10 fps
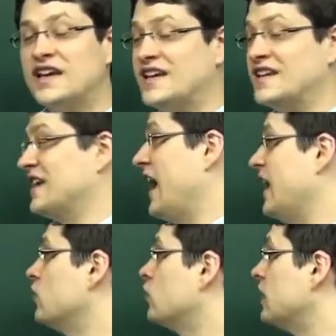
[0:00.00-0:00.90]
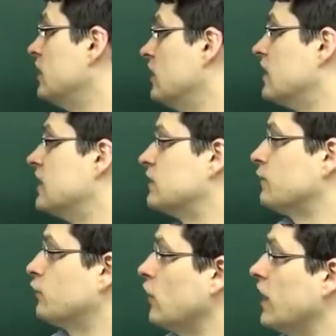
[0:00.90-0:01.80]
he's angry, he's
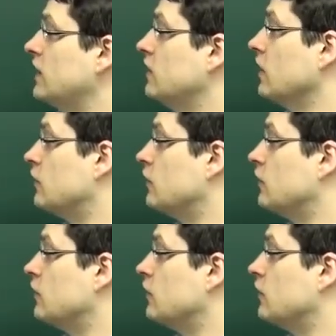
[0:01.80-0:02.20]
afraid.